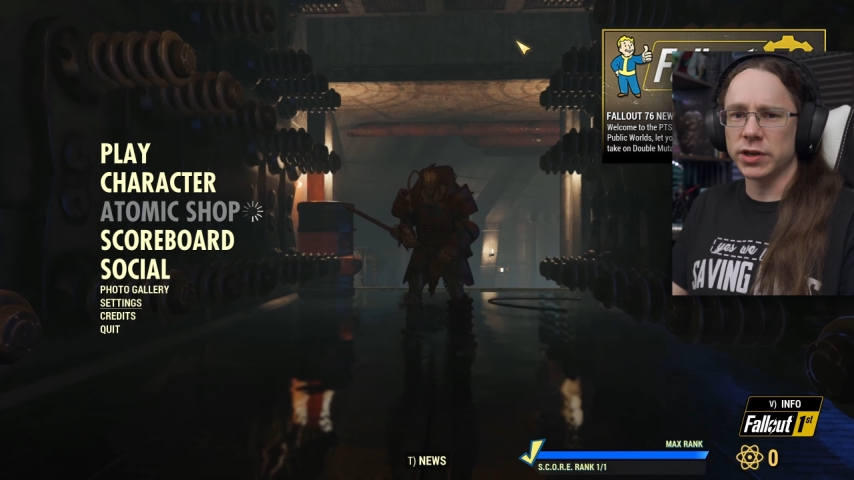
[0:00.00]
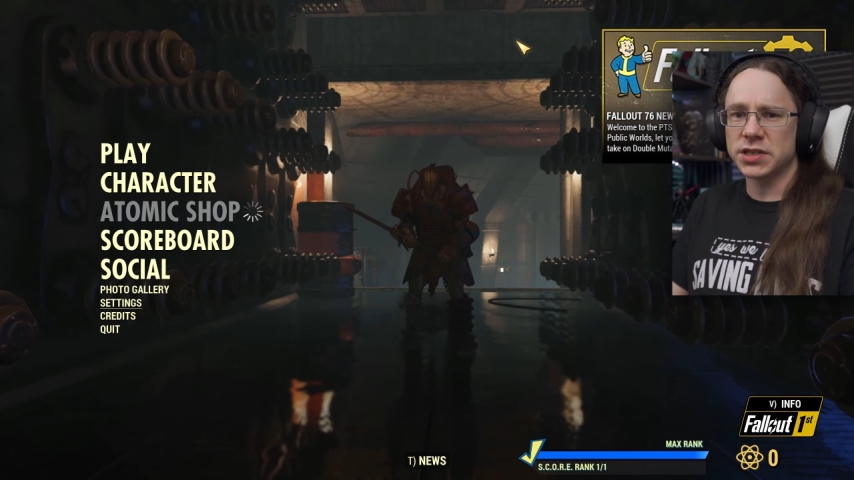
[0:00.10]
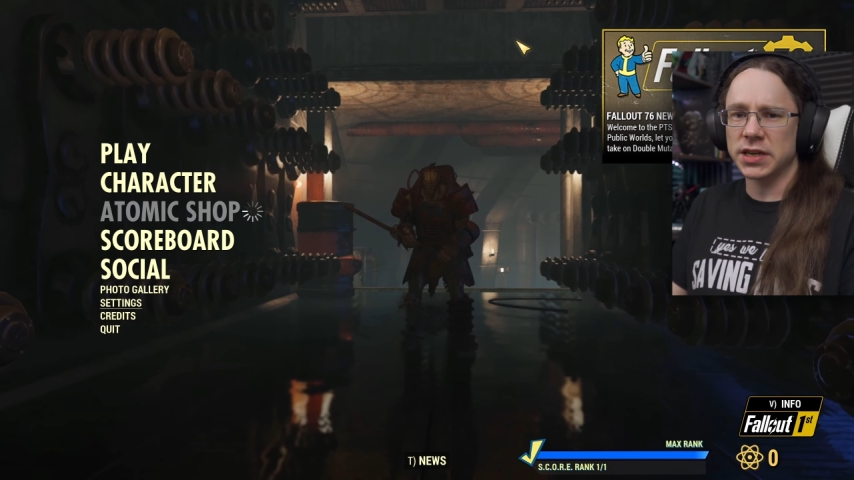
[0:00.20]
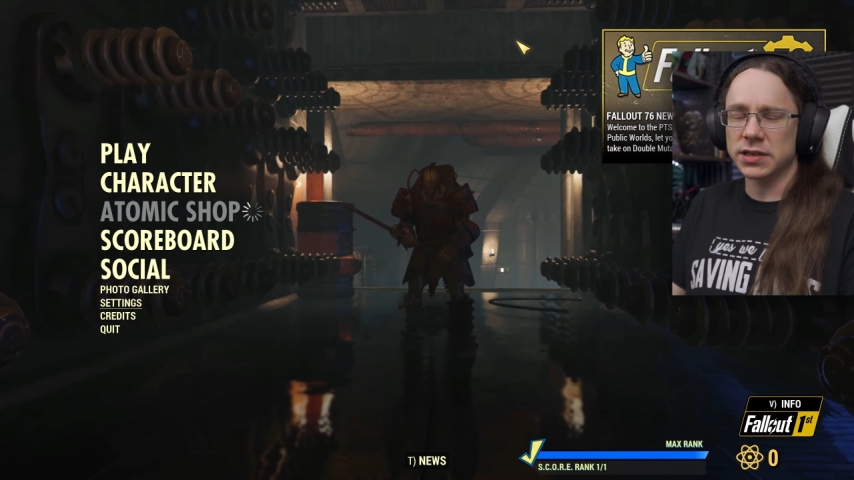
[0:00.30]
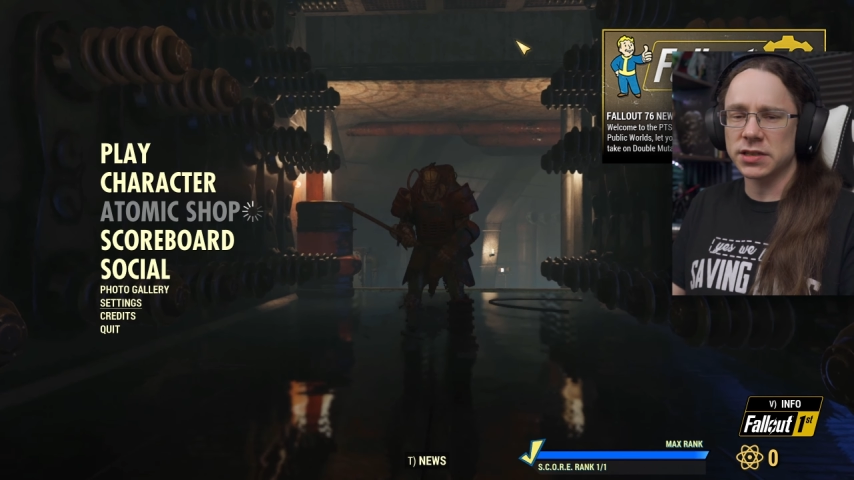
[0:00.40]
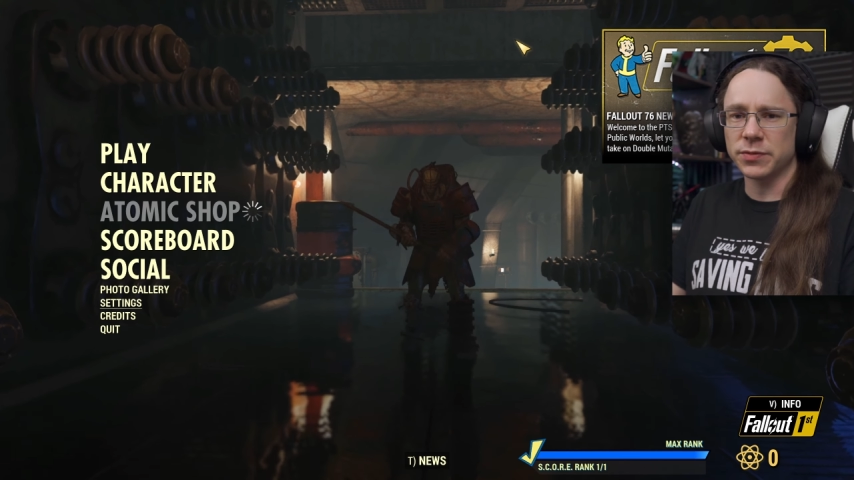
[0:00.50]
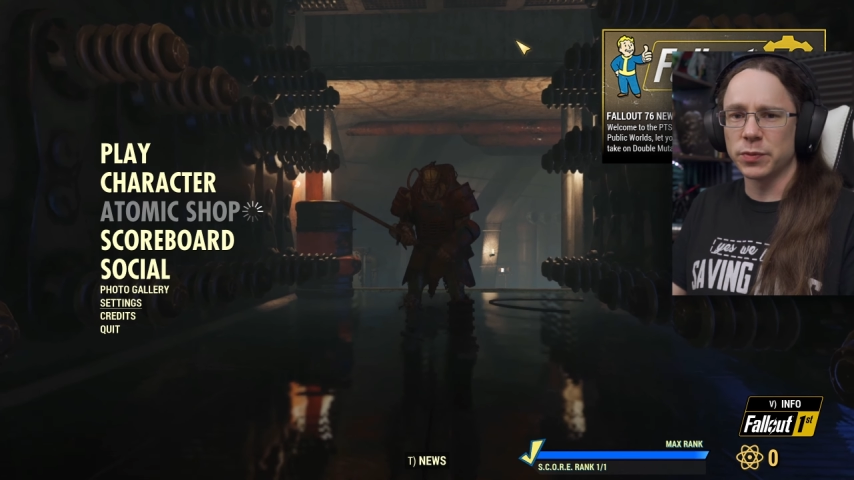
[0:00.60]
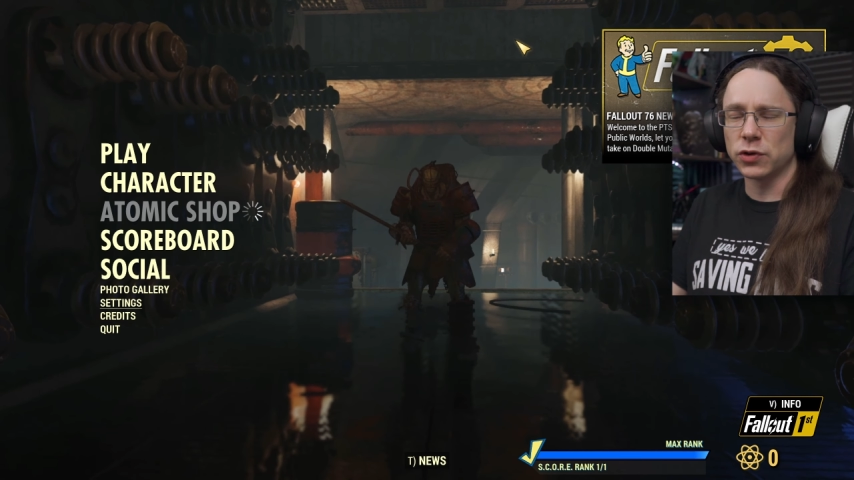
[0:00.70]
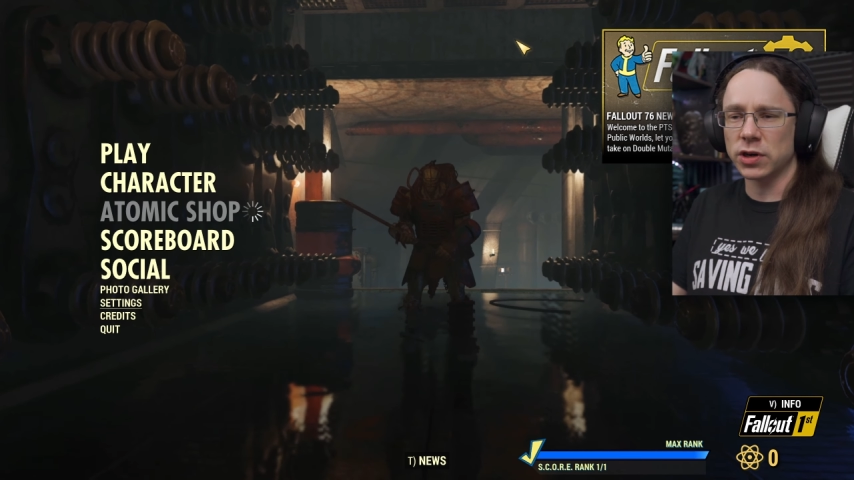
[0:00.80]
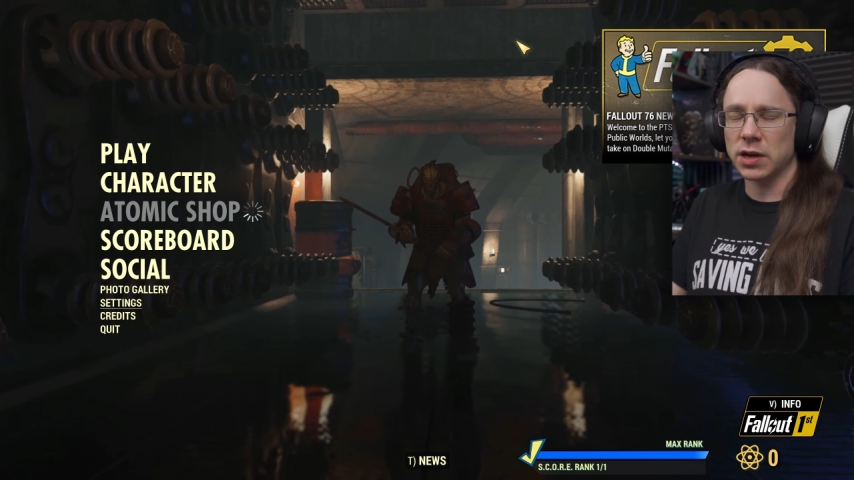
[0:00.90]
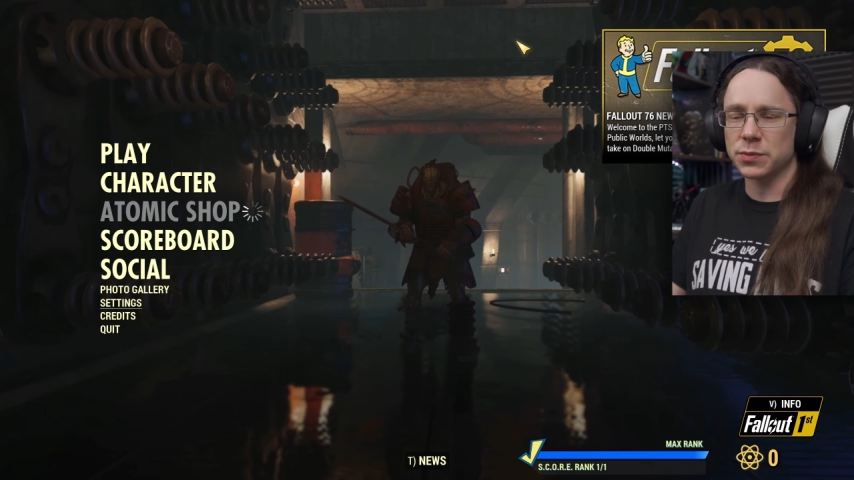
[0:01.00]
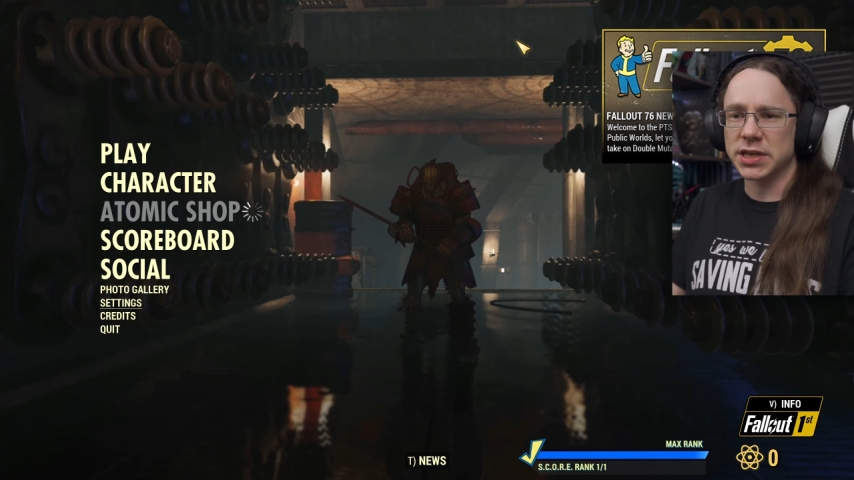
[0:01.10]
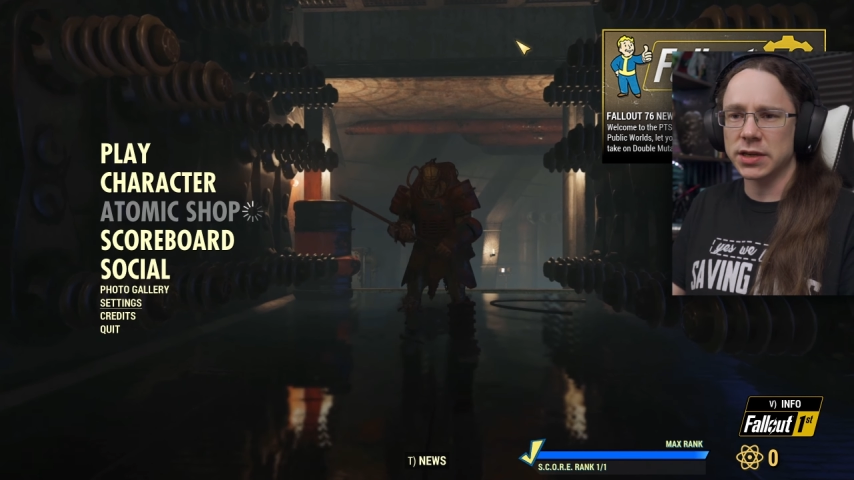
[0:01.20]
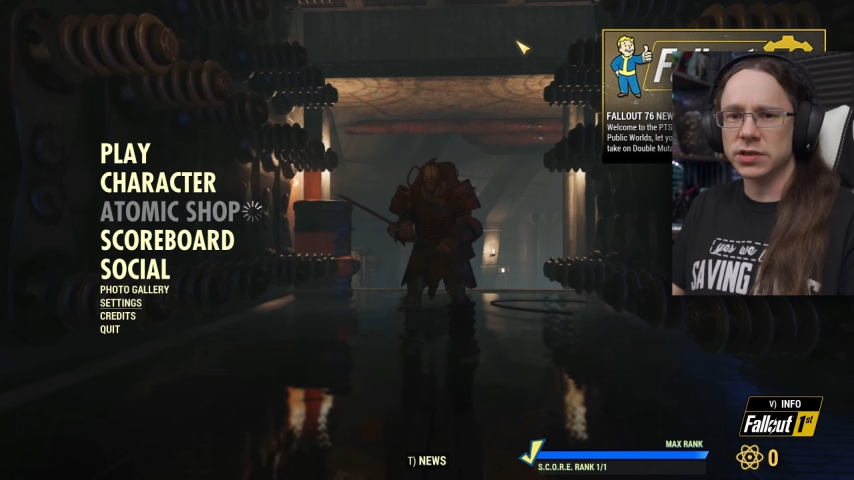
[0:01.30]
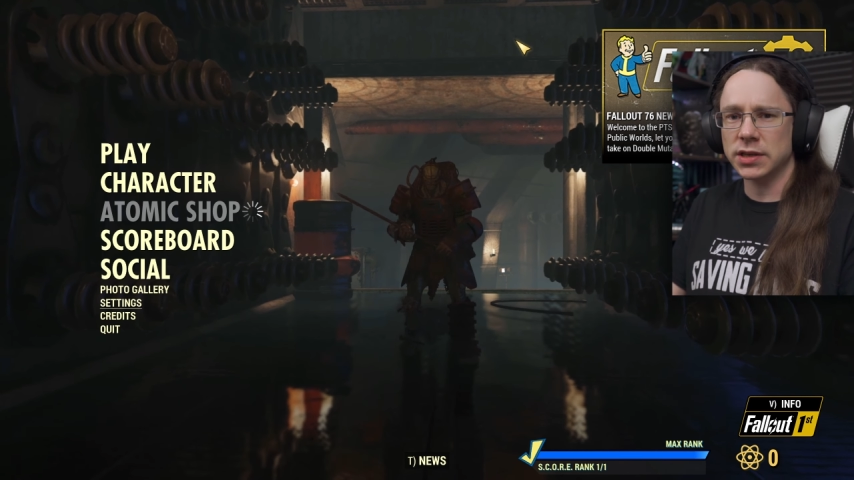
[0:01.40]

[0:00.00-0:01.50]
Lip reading: seeing this stuff before it comes out,